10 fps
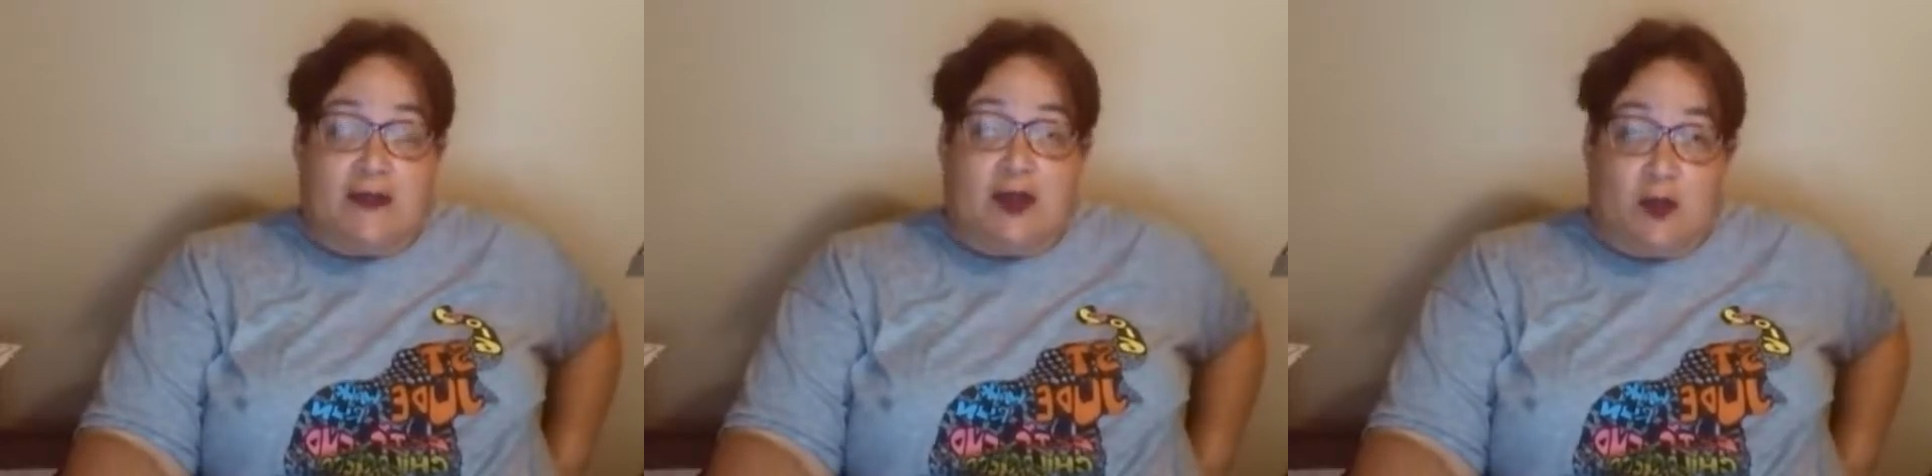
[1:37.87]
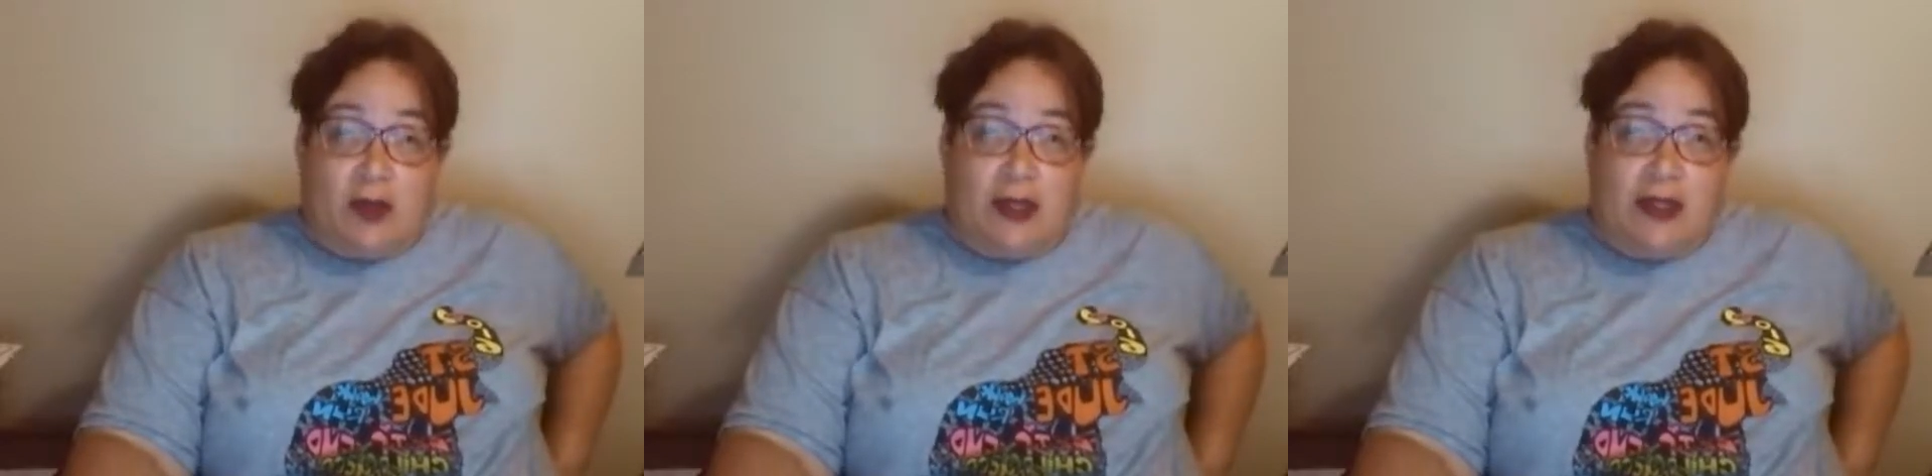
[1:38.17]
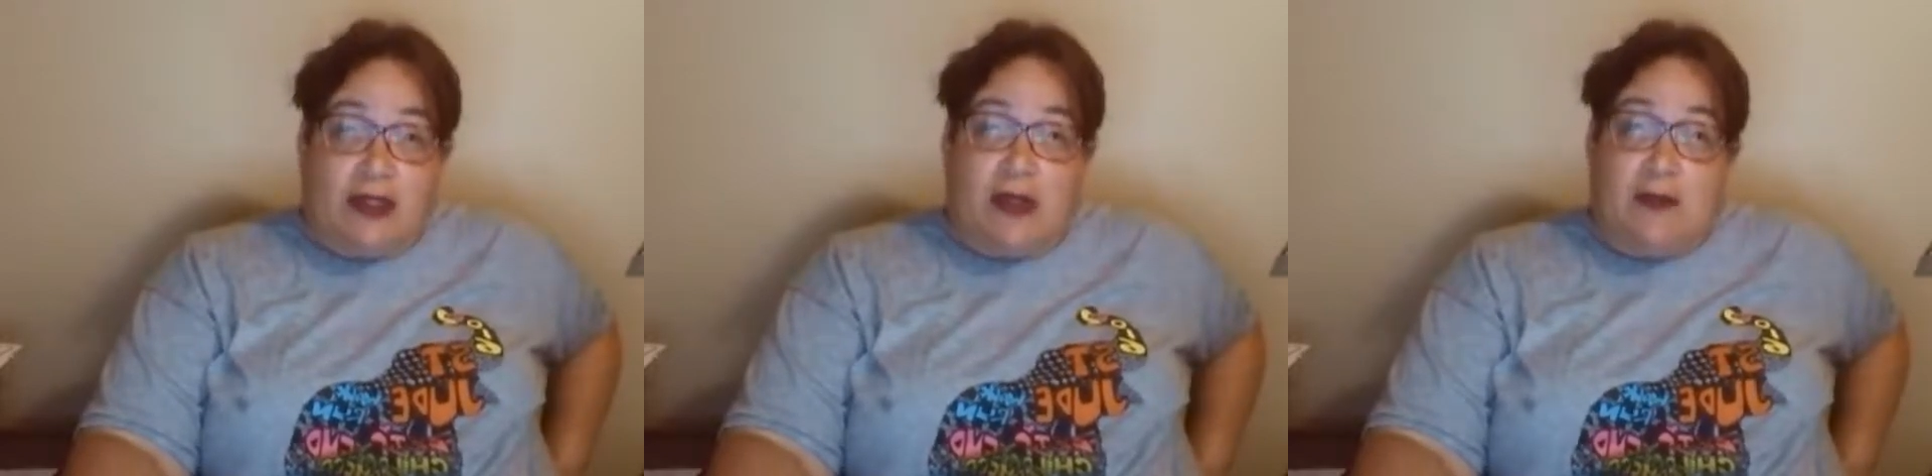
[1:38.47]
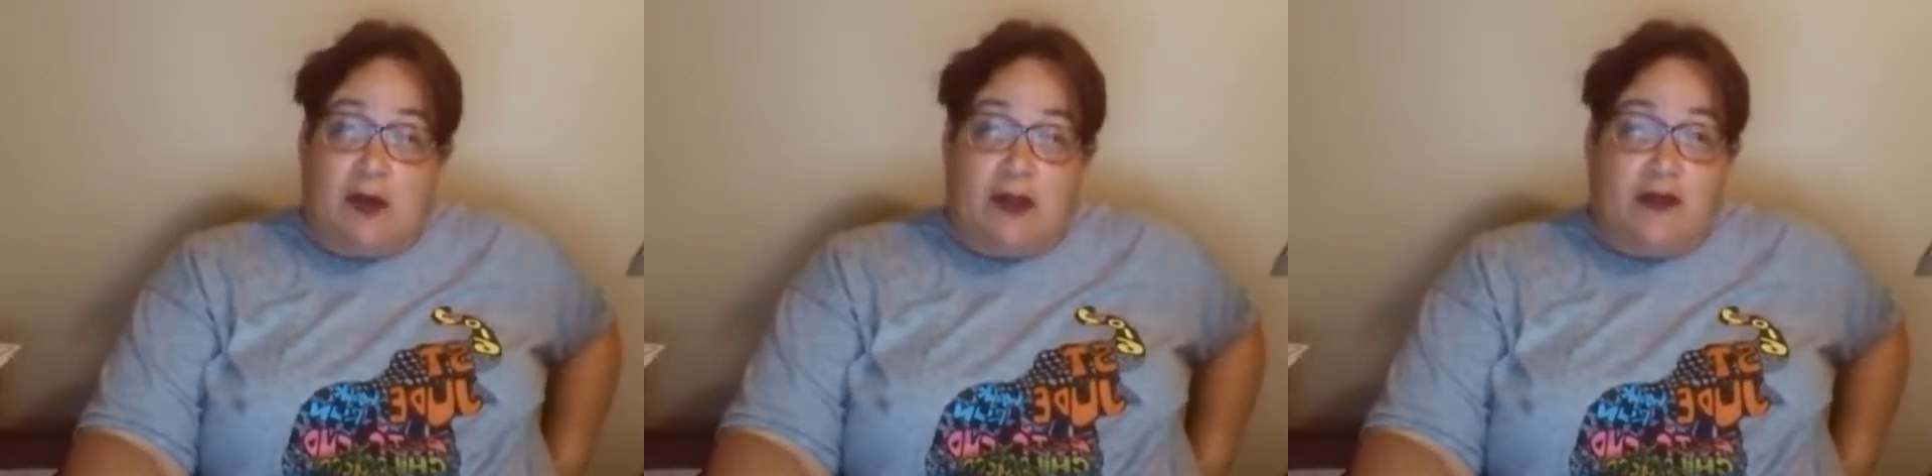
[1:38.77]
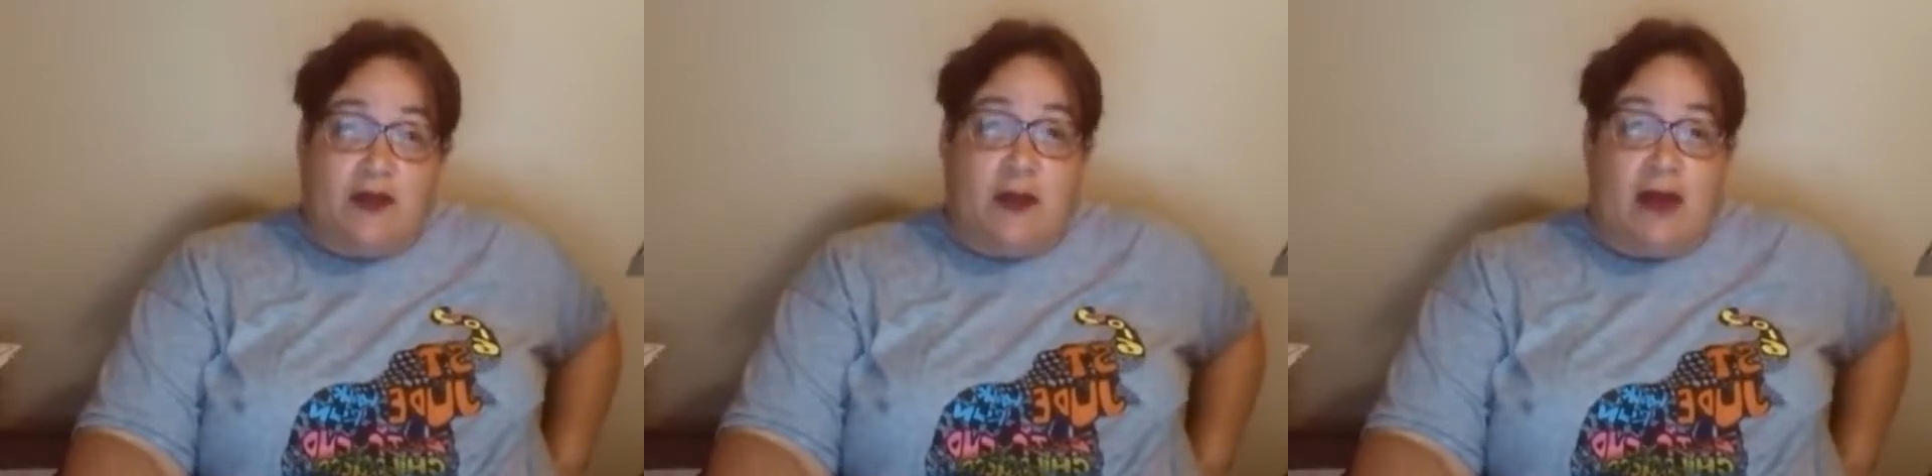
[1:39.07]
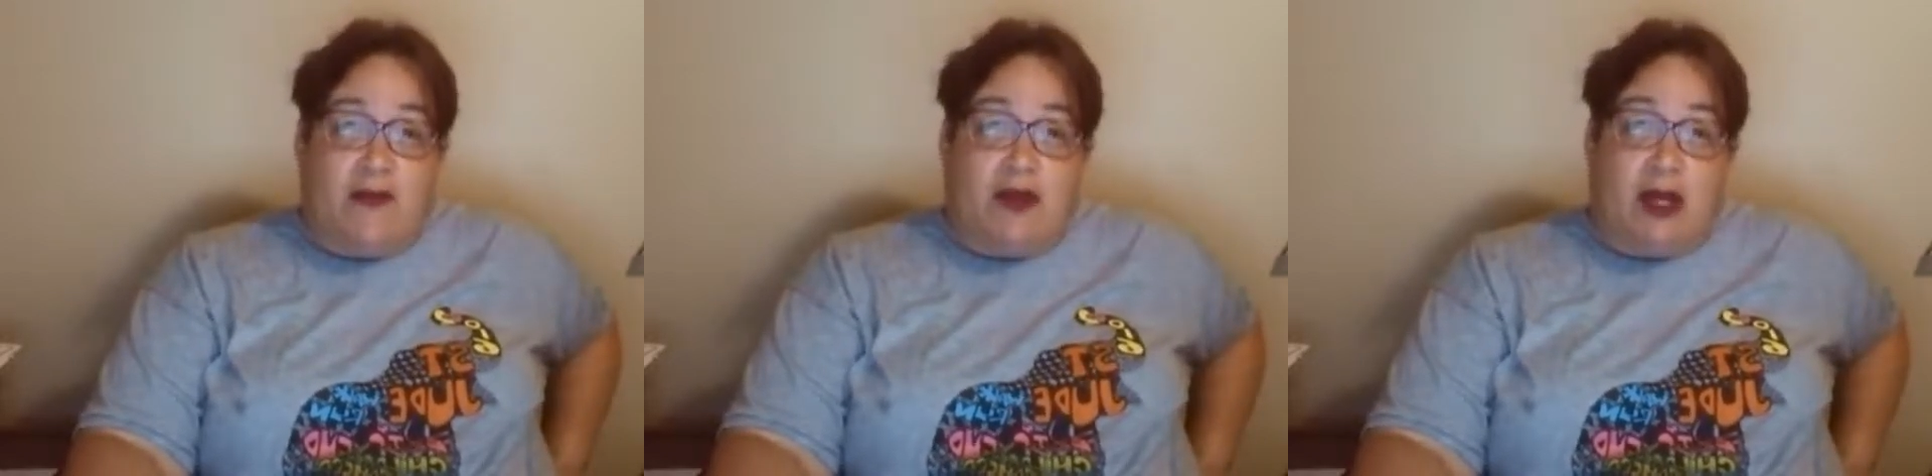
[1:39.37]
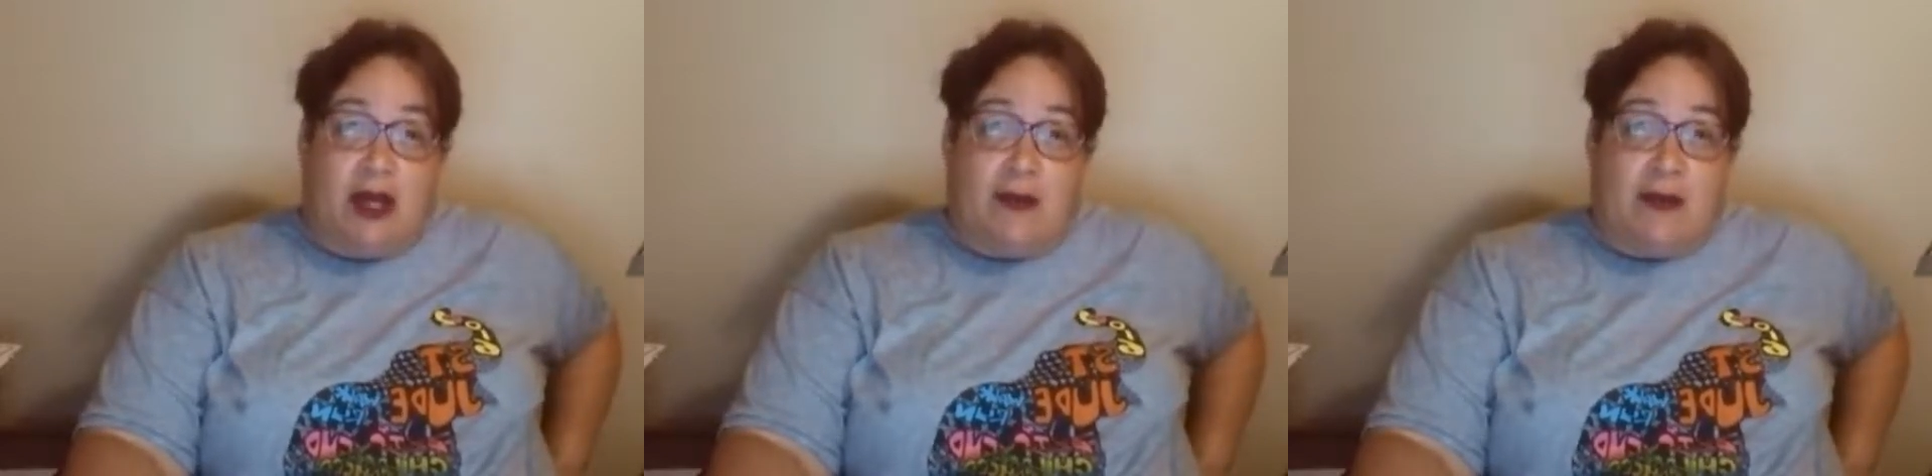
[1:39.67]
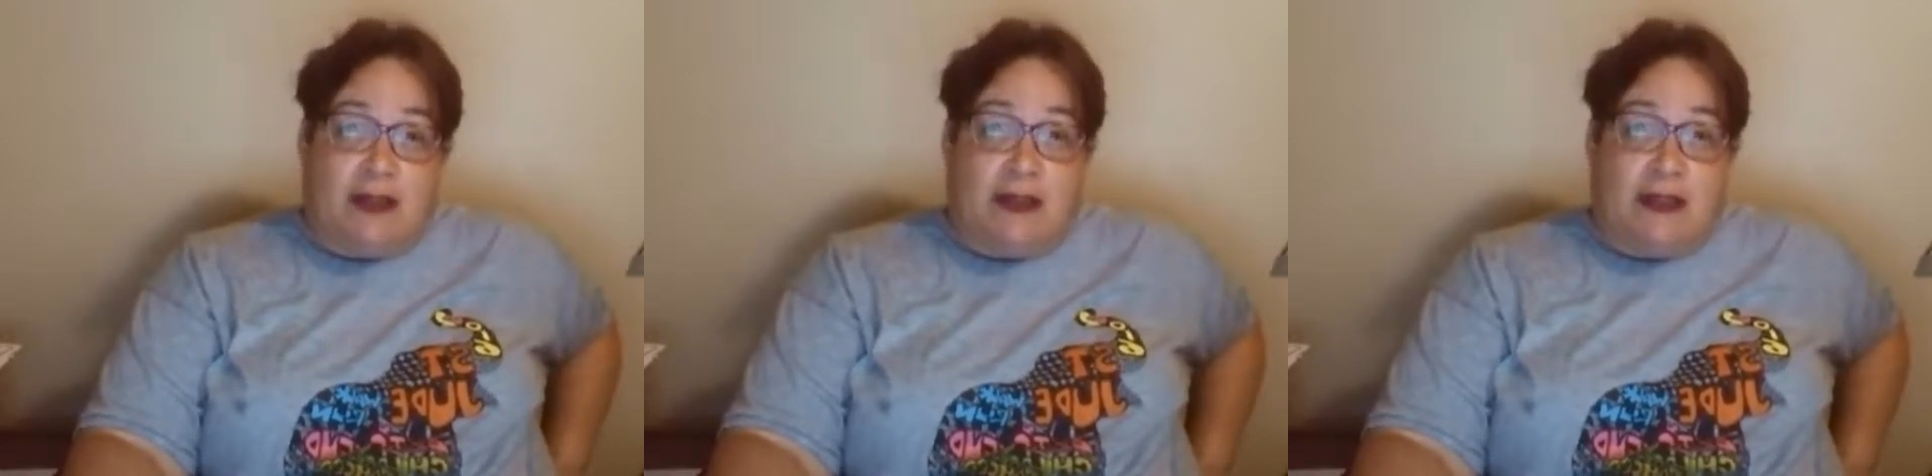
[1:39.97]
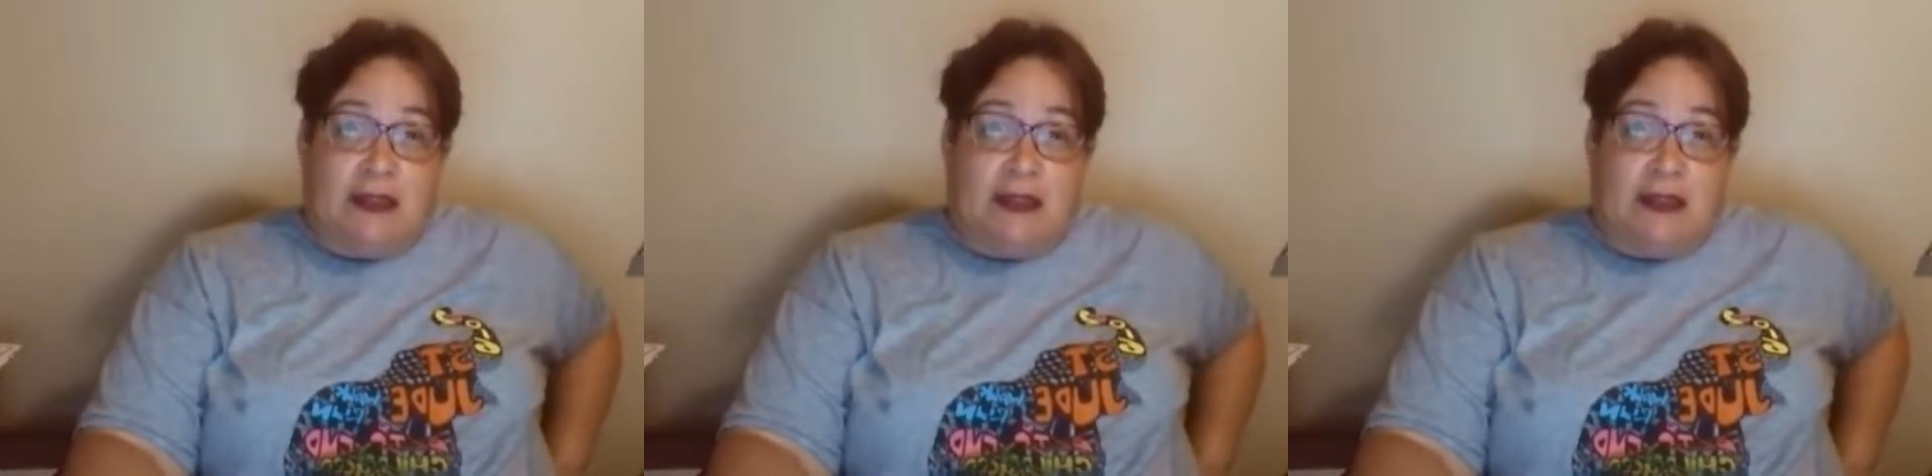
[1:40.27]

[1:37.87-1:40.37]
but the one thing that most of them have in common